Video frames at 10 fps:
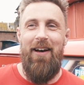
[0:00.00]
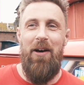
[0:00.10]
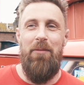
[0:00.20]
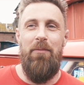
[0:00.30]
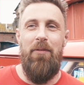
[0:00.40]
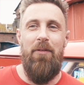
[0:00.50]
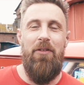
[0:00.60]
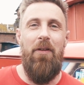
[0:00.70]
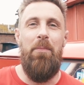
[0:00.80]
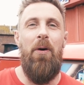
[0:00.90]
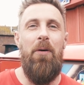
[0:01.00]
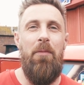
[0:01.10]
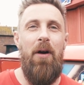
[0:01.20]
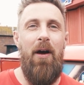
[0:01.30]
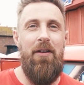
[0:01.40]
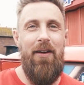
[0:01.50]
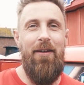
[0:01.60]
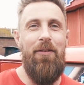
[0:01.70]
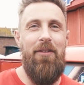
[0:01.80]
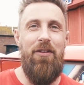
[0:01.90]
um, to the point where actually
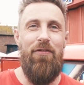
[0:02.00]
it was this